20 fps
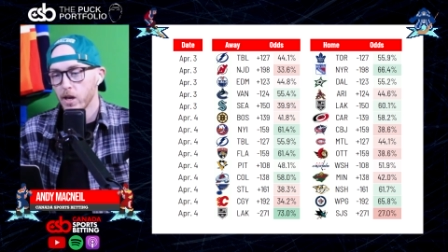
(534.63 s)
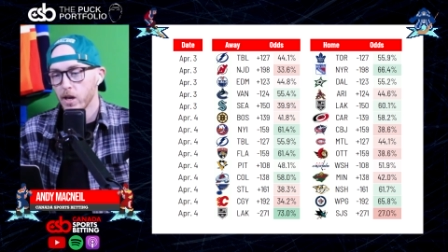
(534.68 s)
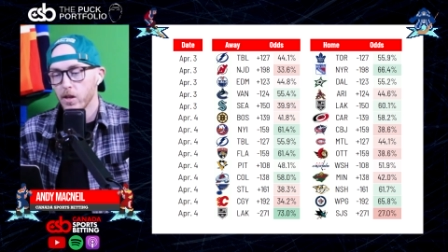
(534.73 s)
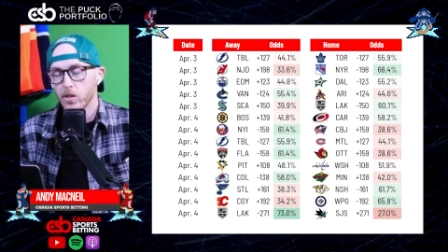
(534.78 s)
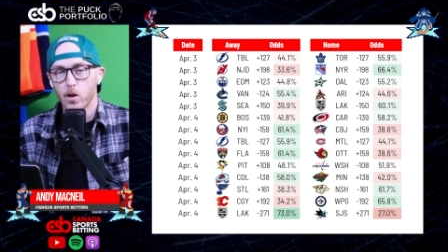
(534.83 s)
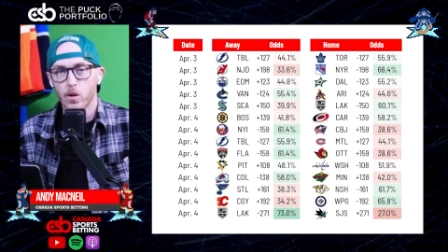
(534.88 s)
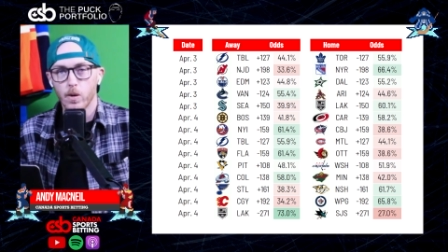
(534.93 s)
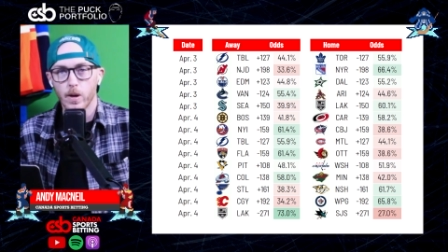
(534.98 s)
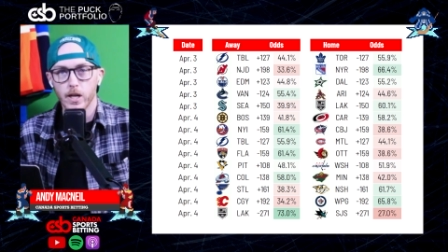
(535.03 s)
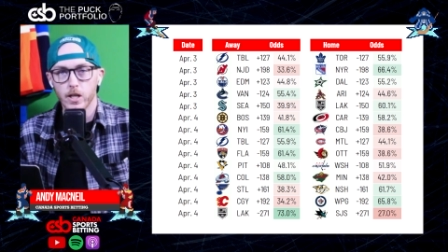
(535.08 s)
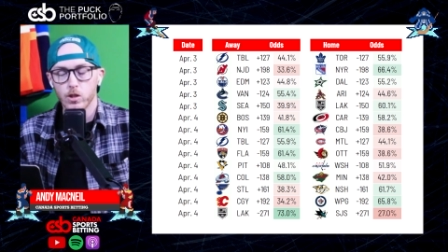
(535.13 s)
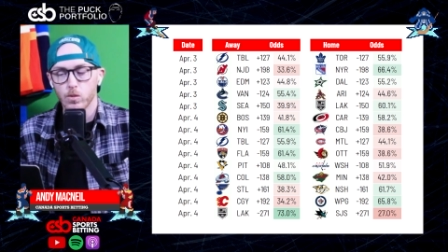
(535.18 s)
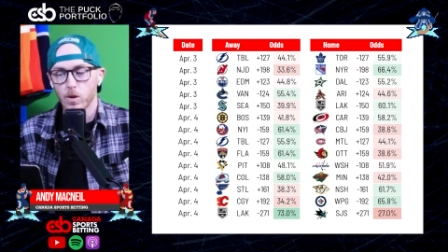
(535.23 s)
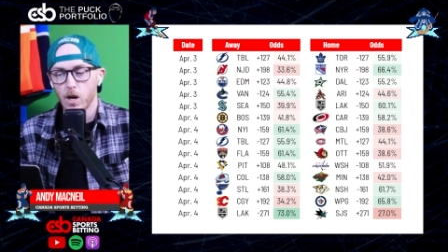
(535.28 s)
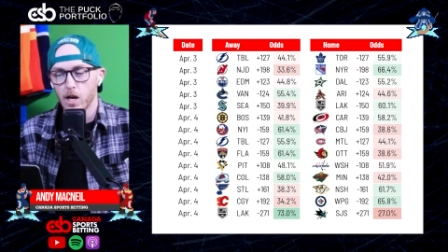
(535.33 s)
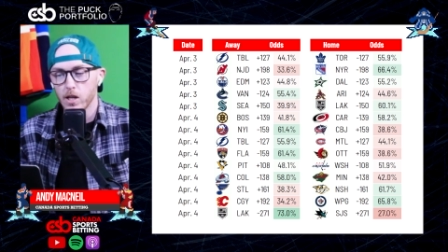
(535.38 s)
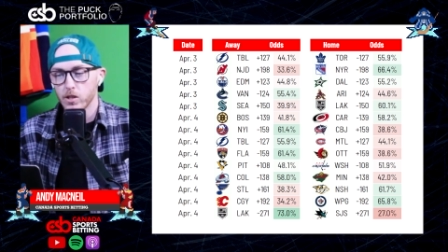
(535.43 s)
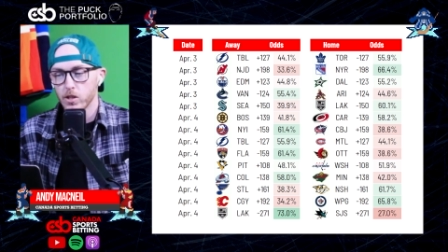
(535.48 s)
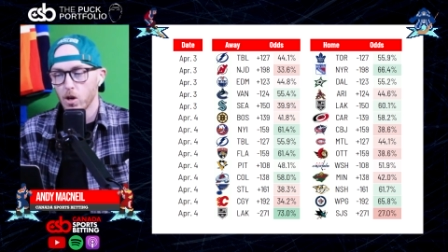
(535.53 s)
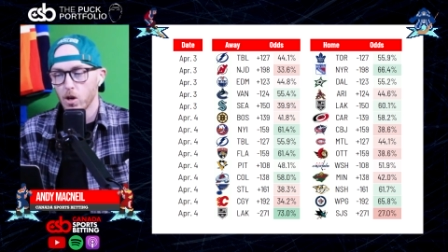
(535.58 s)
They're in
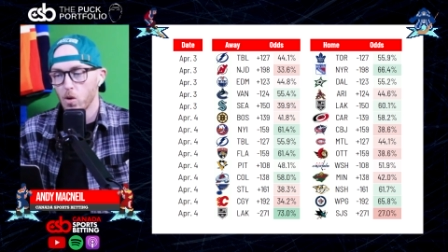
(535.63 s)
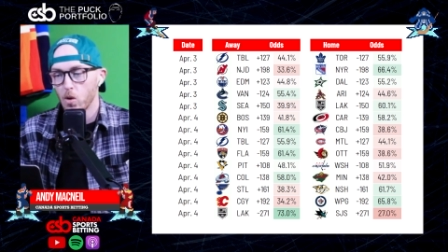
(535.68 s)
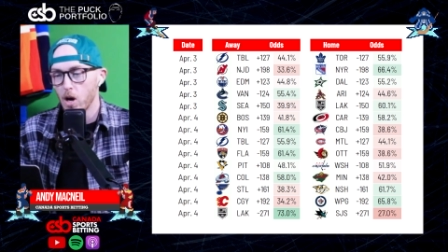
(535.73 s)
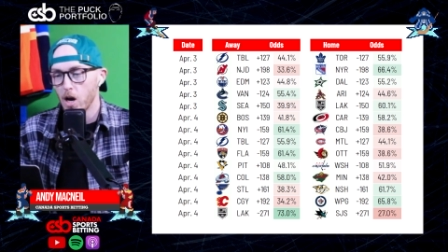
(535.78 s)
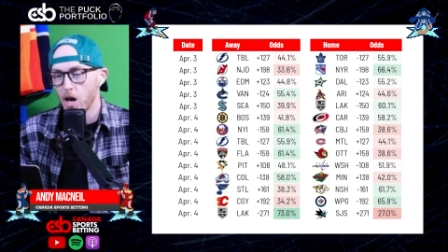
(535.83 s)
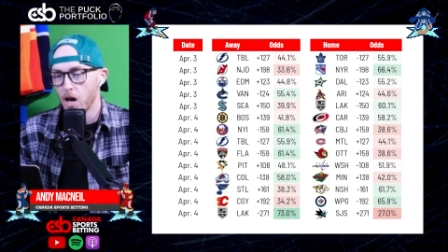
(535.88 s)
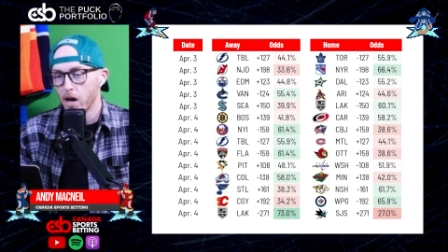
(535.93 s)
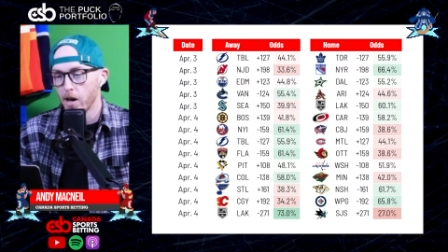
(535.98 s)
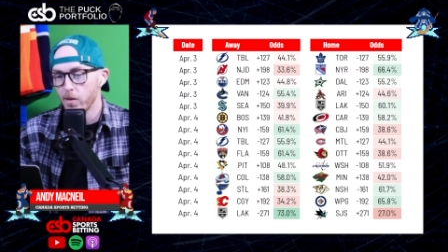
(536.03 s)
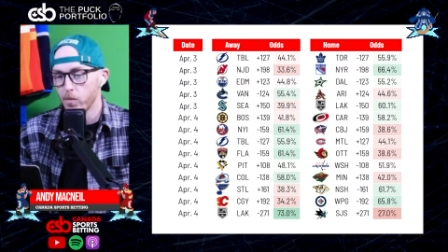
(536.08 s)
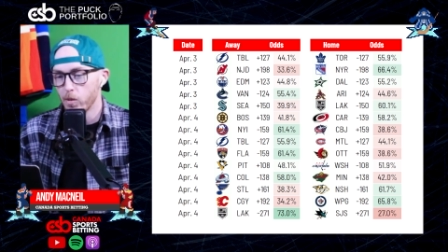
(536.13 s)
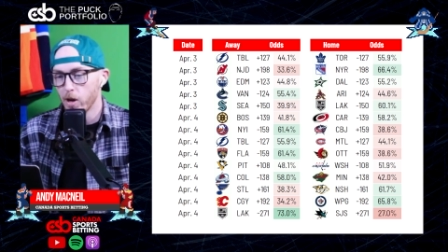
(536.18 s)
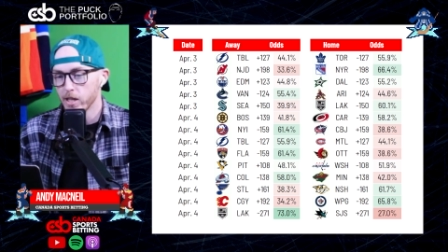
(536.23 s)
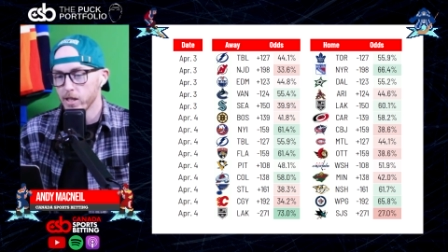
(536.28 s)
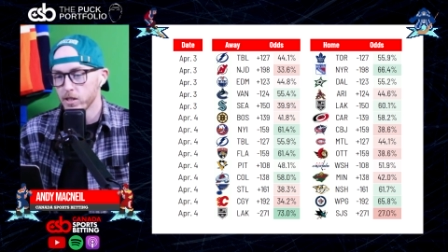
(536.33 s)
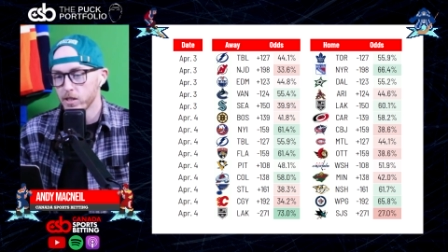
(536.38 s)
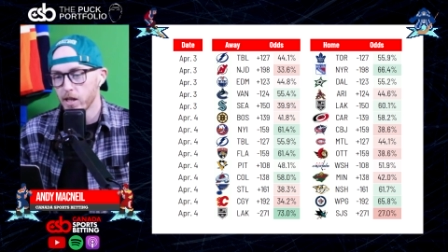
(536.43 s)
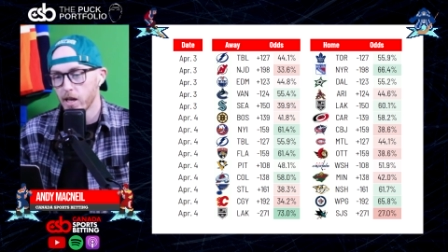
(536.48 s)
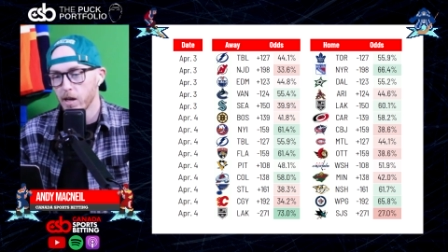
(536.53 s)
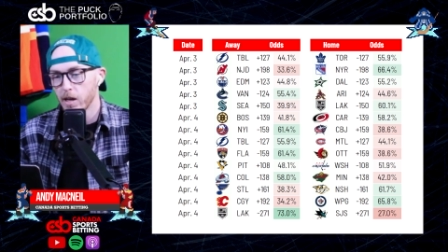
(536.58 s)
Toronto on
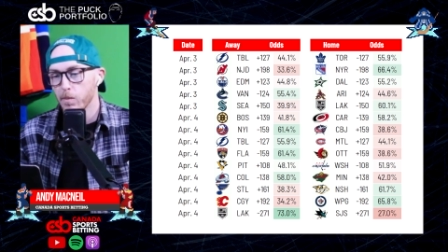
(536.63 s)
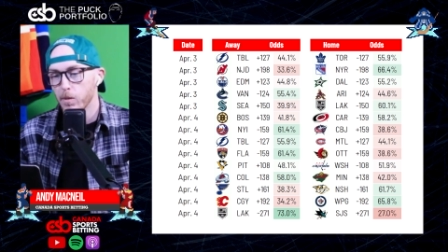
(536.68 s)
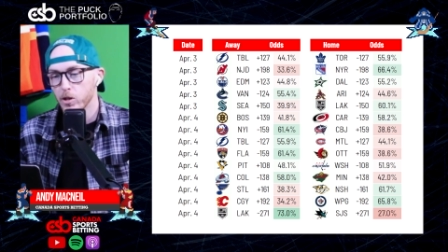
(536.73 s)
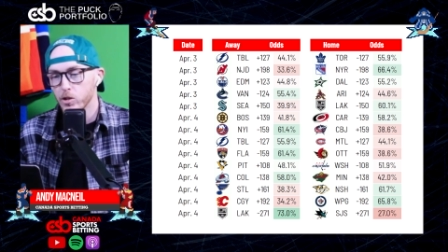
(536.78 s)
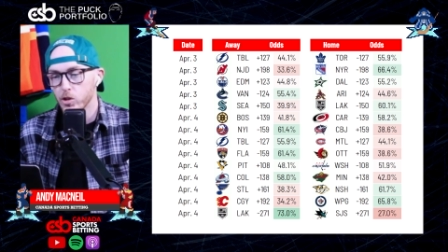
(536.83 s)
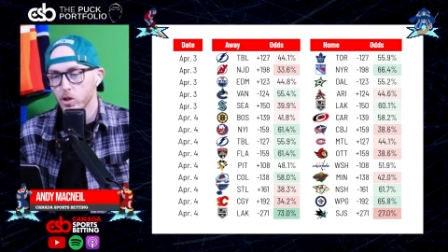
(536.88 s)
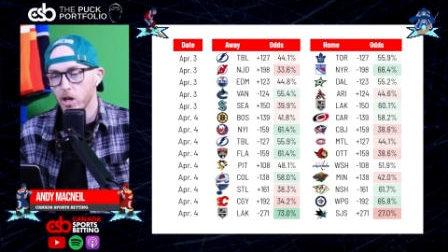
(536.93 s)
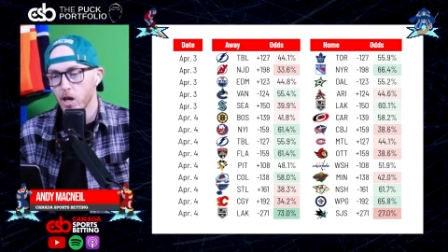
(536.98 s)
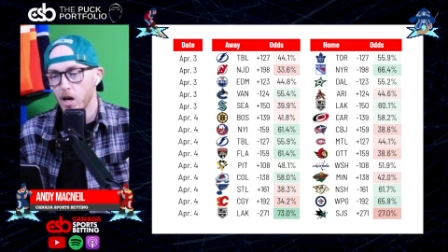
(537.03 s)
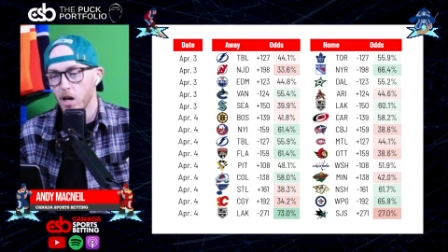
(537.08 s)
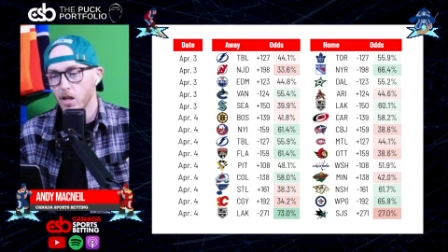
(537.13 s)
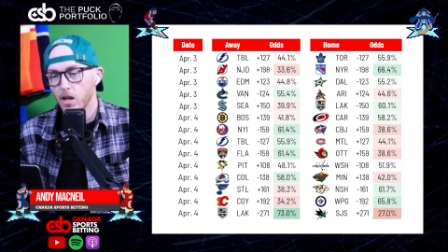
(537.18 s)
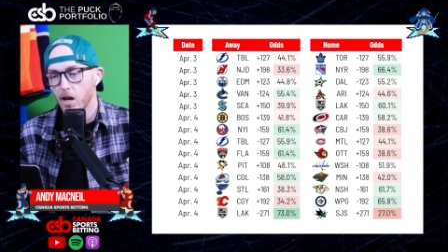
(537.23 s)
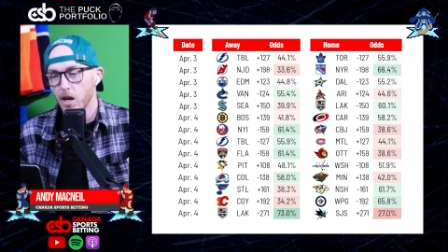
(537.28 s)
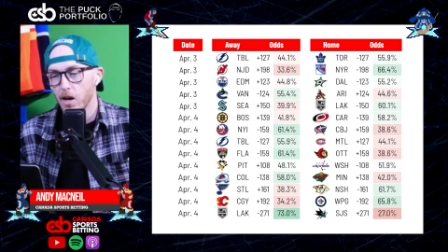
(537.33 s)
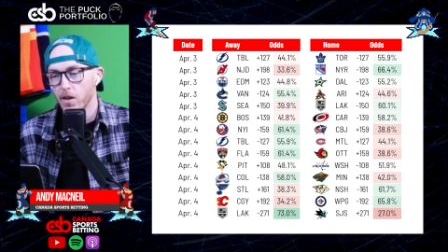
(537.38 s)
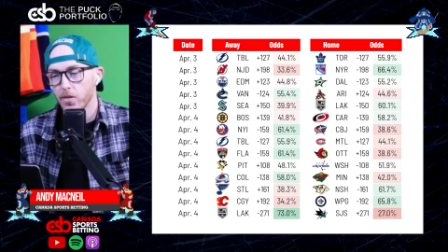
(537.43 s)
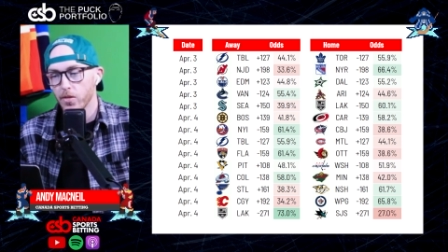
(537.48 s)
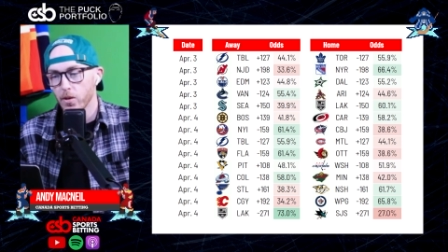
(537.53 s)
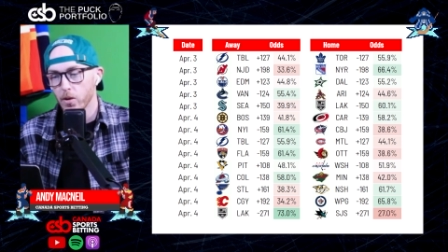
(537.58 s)
Wednesday, Montreal
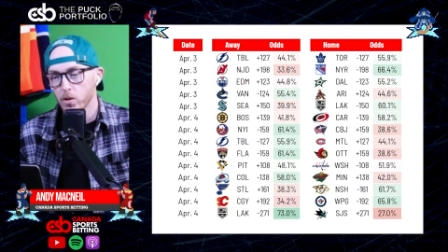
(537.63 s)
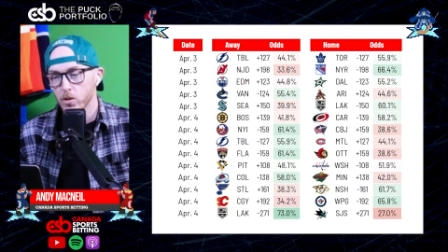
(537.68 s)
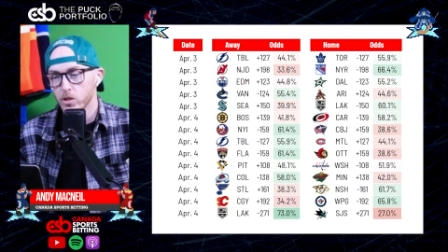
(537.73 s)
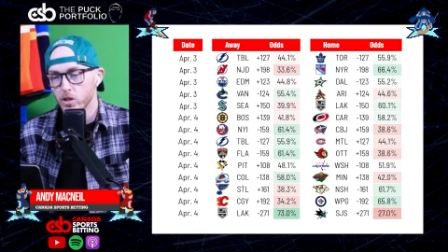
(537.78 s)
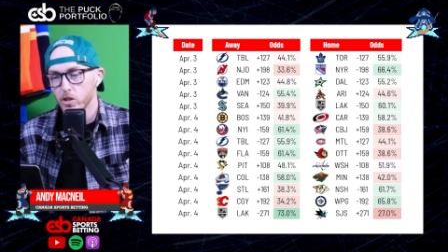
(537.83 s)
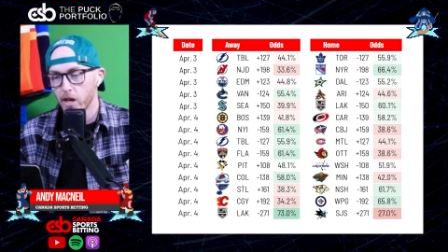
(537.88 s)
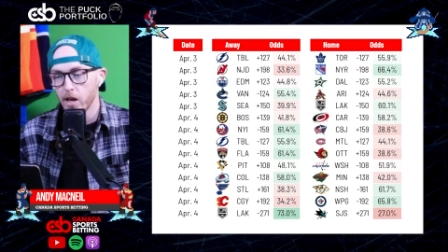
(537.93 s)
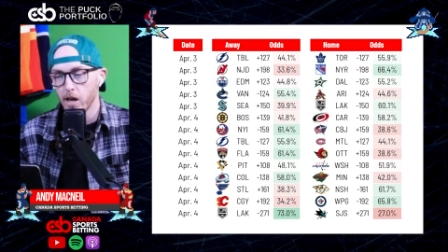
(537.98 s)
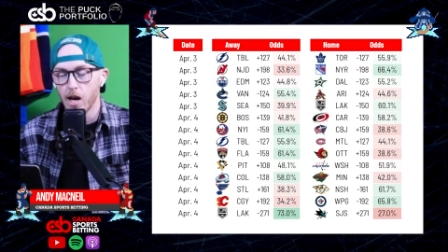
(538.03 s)
on Thursday.